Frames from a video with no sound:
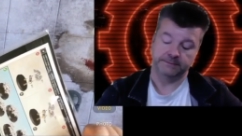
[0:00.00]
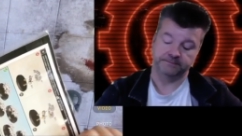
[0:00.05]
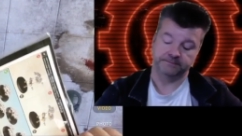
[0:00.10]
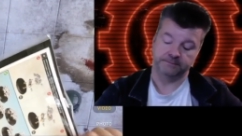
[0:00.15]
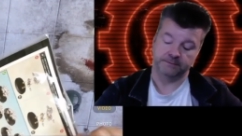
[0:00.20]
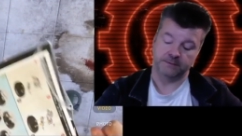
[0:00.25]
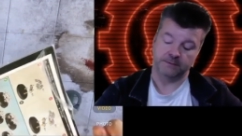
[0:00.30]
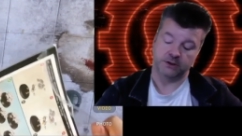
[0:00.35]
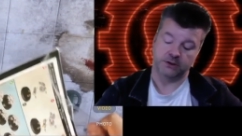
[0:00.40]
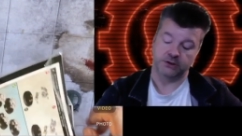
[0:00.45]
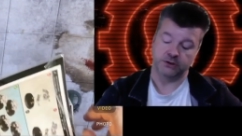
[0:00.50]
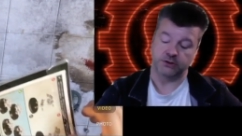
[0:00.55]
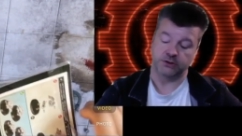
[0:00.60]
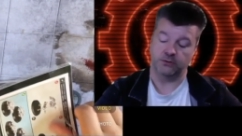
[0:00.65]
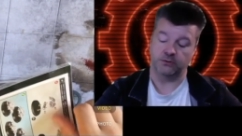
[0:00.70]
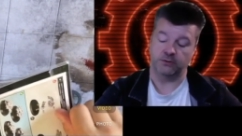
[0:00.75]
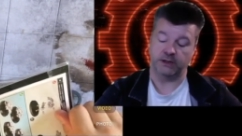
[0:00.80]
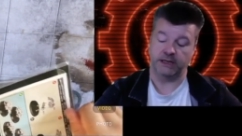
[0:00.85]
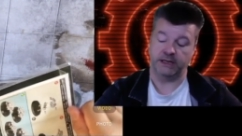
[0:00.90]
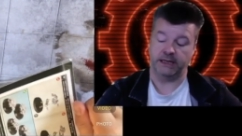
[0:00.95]
So
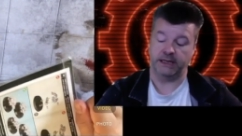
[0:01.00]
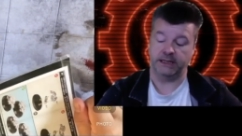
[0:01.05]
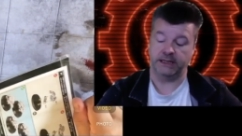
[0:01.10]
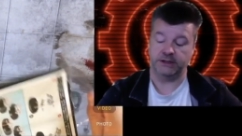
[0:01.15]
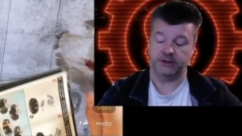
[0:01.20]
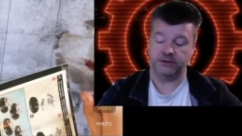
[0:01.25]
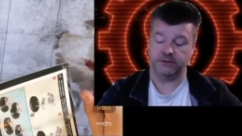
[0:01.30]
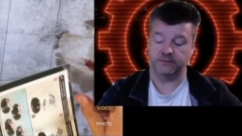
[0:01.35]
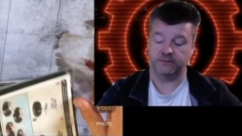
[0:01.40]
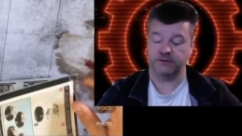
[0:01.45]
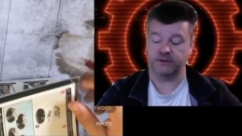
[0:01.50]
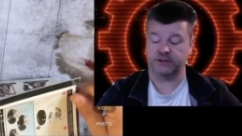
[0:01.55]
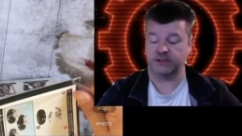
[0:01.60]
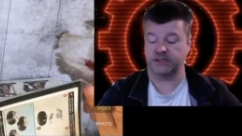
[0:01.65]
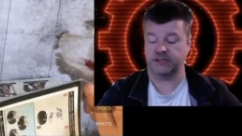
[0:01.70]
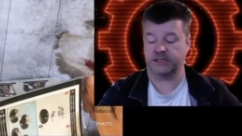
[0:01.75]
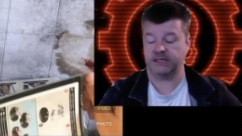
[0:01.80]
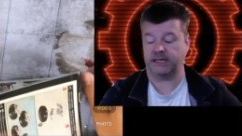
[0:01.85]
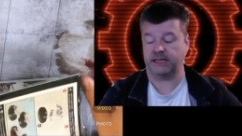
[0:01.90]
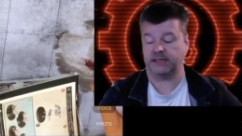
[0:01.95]
edge of
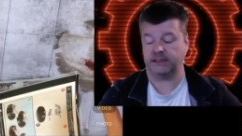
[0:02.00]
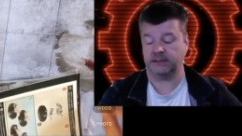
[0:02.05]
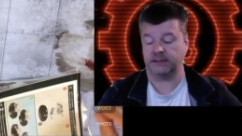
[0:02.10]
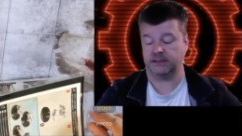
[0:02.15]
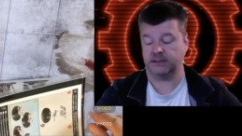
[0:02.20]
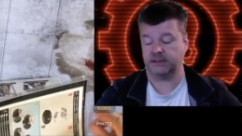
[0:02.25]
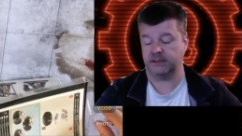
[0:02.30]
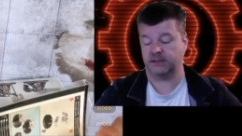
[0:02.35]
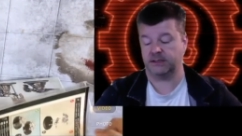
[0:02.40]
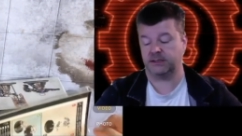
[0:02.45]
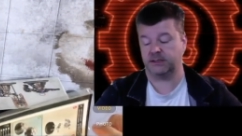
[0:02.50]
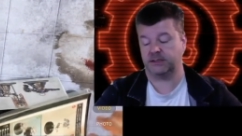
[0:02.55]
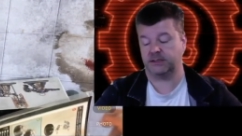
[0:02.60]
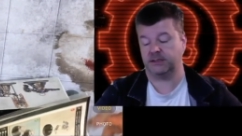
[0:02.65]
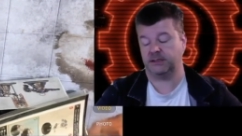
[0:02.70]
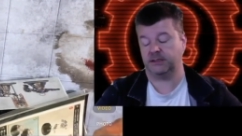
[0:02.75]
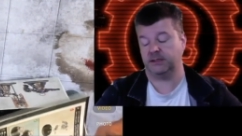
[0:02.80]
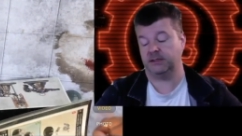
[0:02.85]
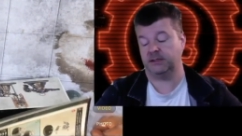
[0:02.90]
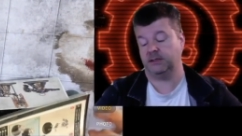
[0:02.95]
silence
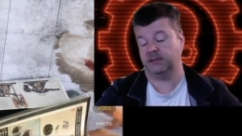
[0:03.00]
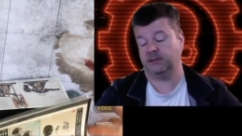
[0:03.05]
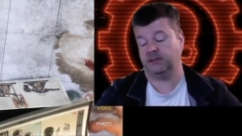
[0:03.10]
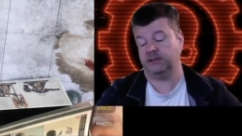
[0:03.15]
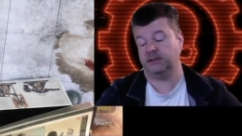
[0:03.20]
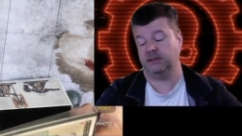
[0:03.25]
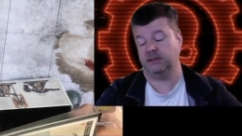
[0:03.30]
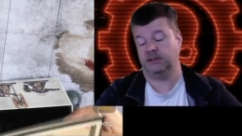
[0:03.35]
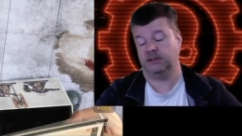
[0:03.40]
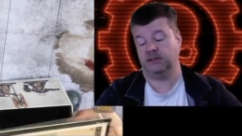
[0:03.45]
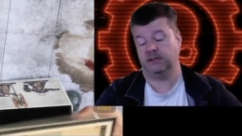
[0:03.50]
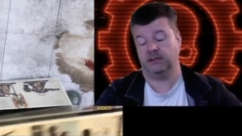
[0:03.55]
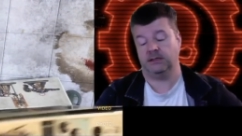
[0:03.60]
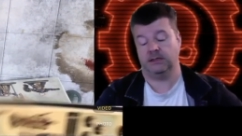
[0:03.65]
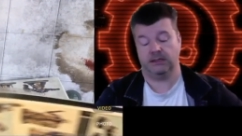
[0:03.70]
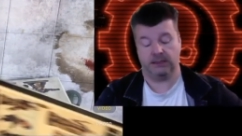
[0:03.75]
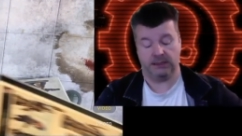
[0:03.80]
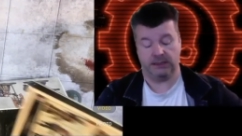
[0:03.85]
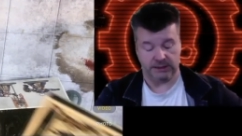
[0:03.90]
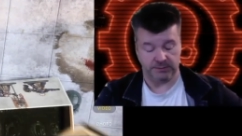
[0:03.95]

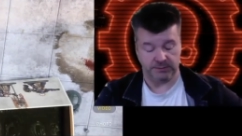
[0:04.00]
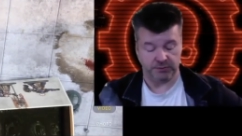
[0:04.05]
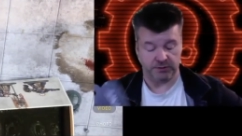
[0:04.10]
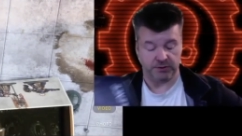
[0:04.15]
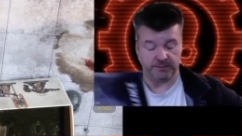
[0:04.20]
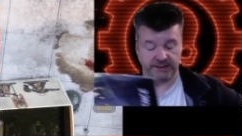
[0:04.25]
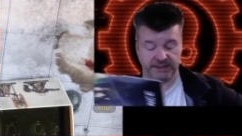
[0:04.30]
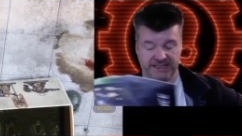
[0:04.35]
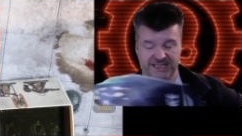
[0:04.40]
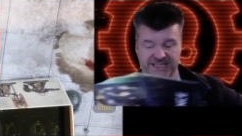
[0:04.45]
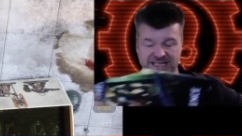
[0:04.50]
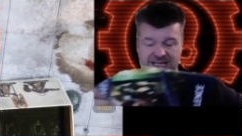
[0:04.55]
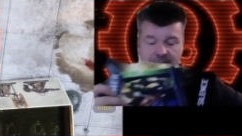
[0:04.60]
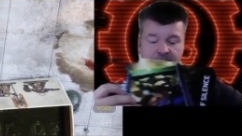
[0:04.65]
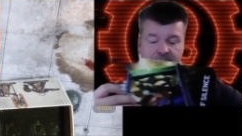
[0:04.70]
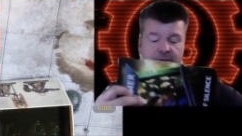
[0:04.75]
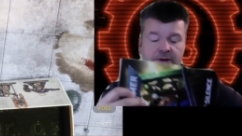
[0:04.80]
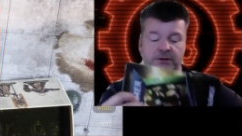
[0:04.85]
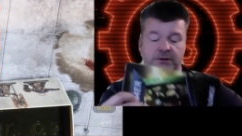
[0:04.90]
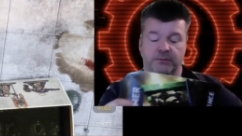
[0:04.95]
is probably a
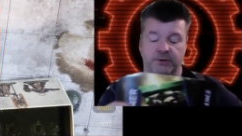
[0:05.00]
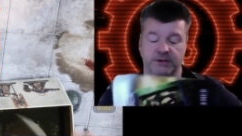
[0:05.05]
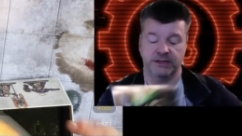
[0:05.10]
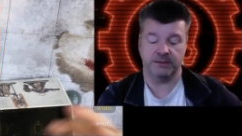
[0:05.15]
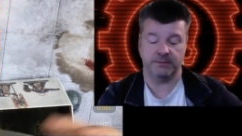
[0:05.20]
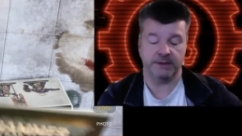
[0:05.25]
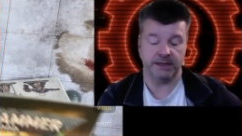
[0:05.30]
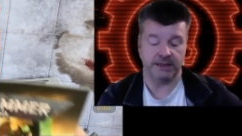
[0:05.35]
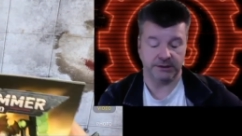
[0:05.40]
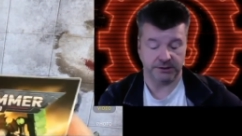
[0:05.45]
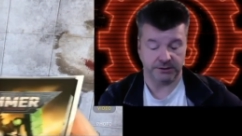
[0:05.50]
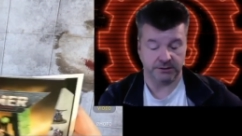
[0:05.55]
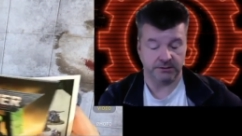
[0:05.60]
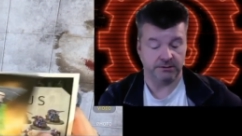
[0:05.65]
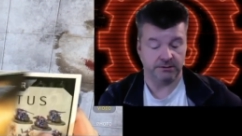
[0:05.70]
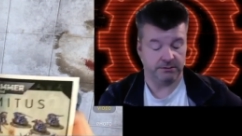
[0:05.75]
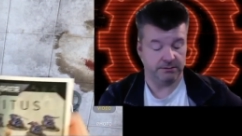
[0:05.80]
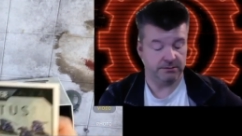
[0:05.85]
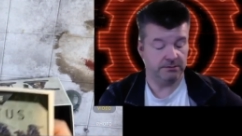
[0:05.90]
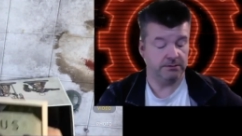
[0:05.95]
sampler, would you imagine?
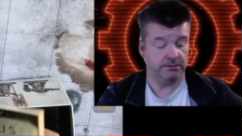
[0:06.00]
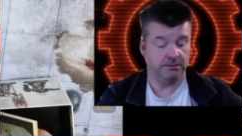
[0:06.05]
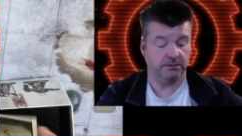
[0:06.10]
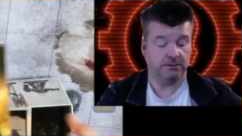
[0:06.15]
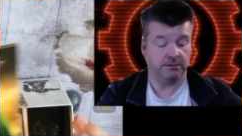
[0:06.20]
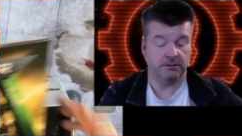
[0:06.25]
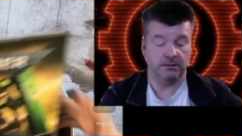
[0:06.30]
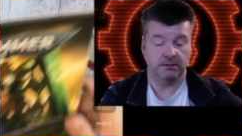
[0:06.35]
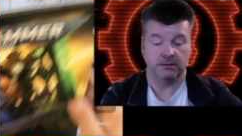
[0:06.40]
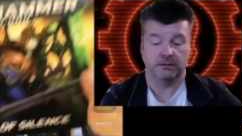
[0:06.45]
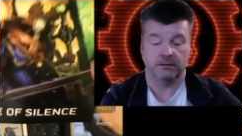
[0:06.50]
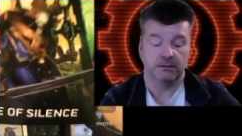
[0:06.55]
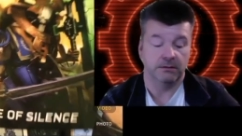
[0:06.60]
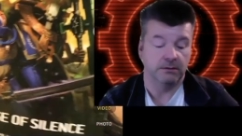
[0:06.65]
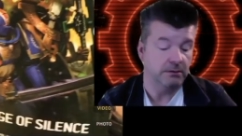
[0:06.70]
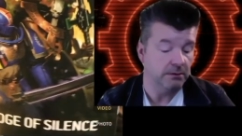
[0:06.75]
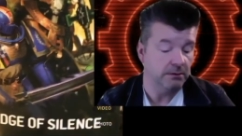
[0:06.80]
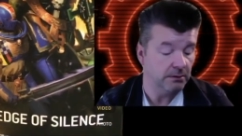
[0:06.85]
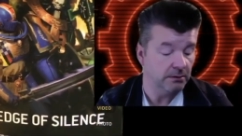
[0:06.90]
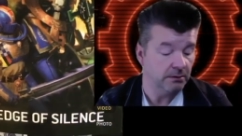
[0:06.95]

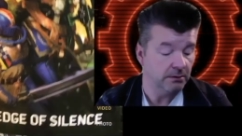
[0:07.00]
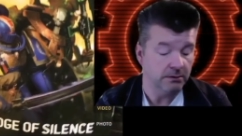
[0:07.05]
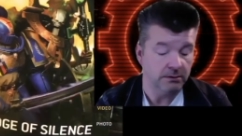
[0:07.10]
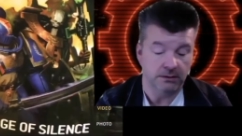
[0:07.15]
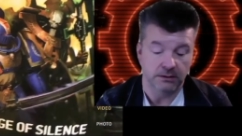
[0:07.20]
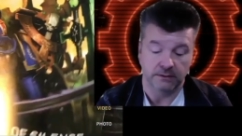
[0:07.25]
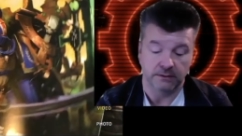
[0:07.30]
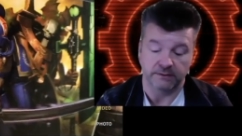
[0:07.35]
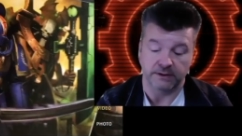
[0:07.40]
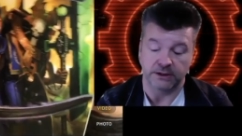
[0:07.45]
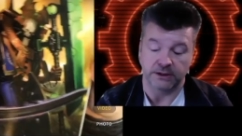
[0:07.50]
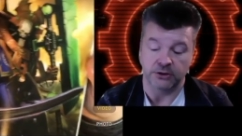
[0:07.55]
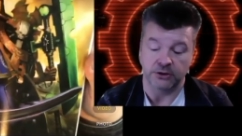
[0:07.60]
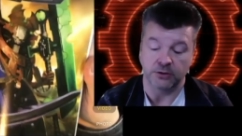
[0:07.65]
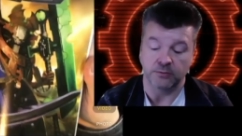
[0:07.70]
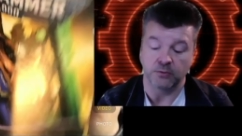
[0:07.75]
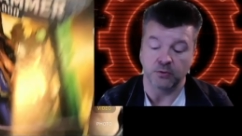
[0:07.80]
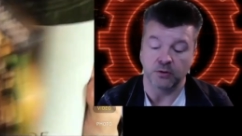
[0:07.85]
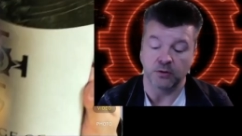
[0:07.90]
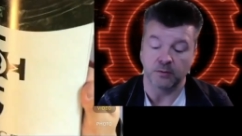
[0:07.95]
If I knew
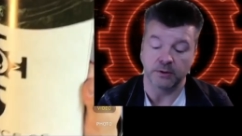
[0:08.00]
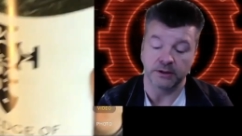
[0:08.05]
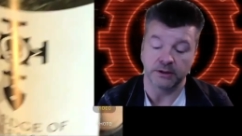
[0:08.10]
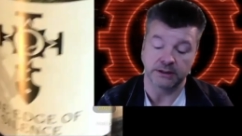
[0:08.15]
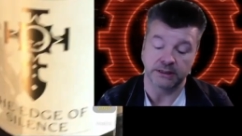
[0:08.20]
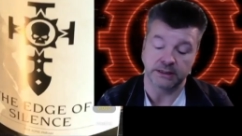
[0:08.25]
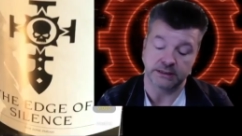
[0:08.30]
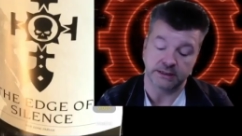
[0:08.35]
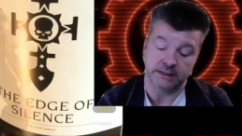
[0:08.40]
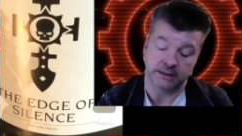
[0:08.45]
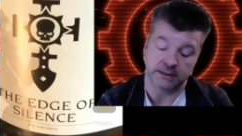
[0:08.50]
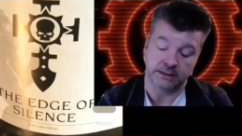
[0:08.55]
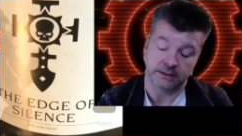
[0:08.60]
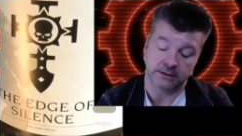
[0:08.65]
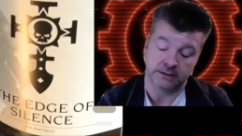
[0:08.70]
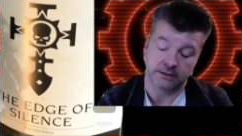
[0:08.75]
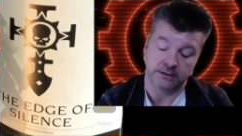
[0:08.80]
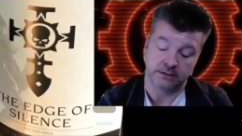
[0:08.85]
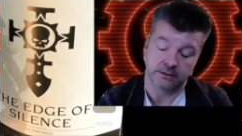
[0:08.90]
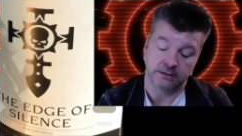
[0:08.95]
more about these
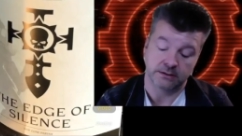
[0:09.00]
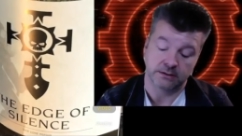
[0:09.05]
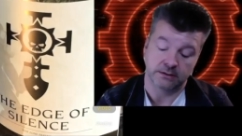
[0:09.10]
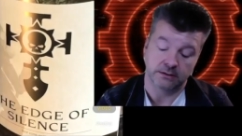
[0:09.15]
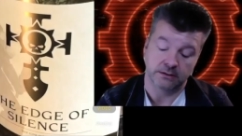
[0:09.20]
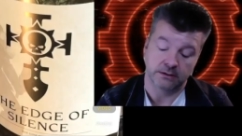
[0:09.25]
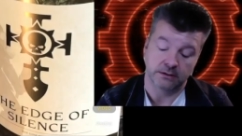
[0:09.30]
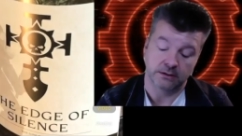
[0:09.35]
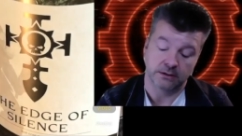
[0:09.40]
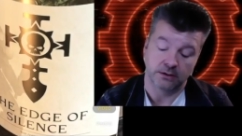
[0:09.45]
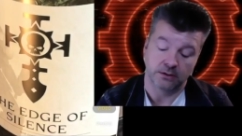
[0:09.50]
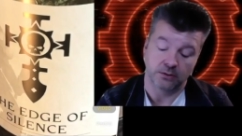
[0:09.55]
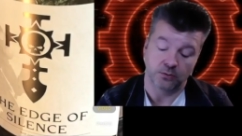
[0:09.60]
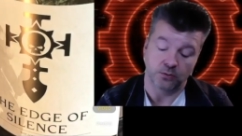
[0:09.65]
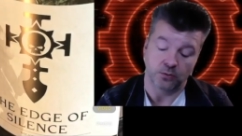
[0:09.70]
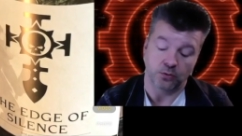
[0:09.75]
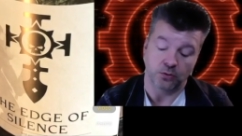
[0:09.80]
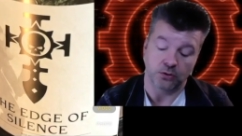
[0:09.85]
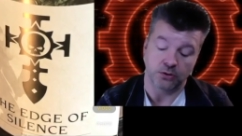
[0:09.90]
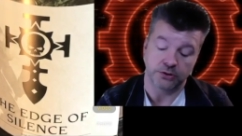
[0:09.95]
things.
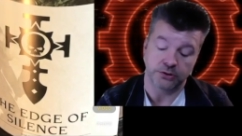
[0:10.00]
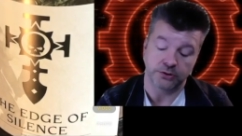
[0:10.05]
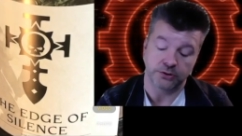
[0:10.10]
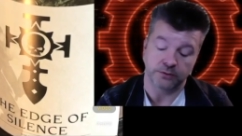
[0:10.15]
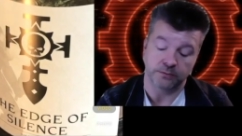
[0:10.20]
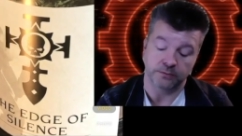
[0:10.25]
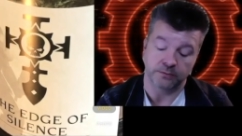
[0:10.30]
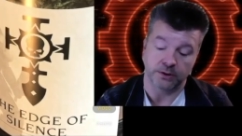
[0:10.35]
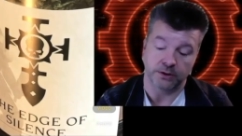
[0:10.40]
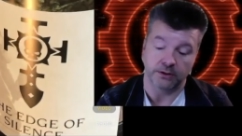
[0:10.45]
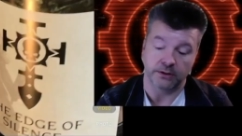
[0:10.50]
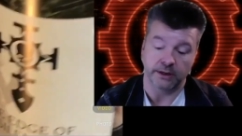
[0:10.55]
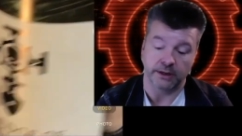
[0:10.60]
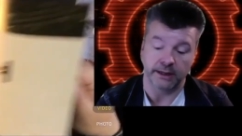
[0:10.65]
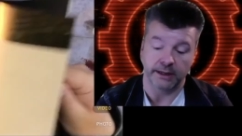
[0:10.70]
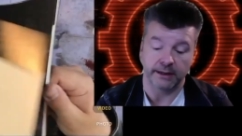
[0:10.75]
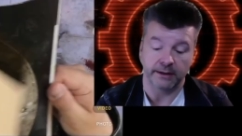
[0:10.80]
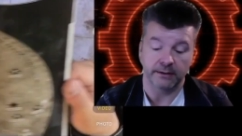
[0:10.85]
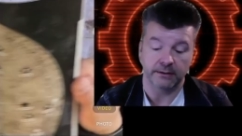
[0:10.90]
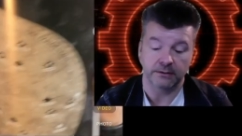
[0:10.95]
Warzone
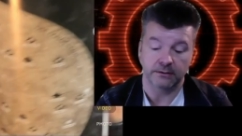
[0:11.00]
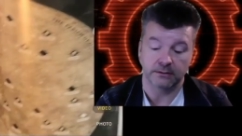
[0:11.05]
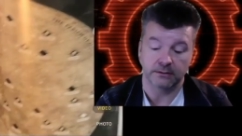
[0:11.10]
Pariah.